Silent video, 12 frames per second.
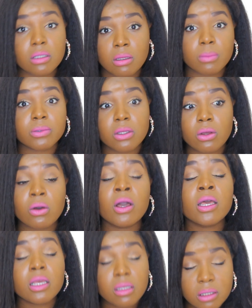an
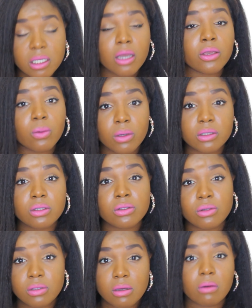obstacle, he'll tell you what to
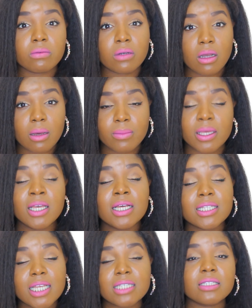do to overcome it.
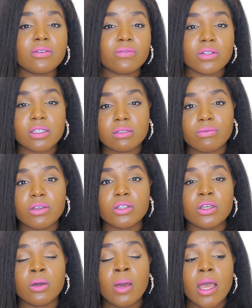That's it for this
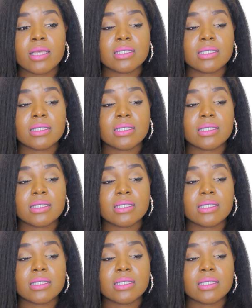video.